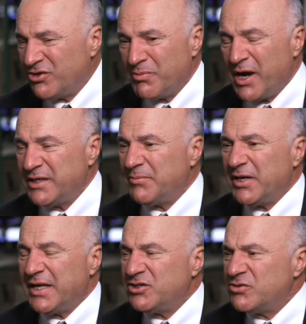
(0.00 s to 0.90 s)
of your mind? I'm
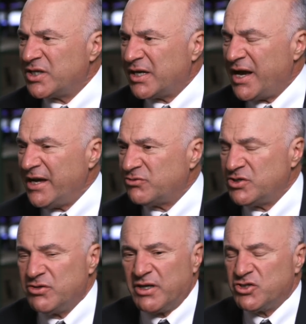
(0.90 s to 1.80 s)
going to get you a
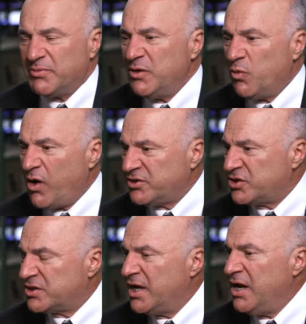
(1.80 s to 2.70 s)
psychiatrist. You got so many watches.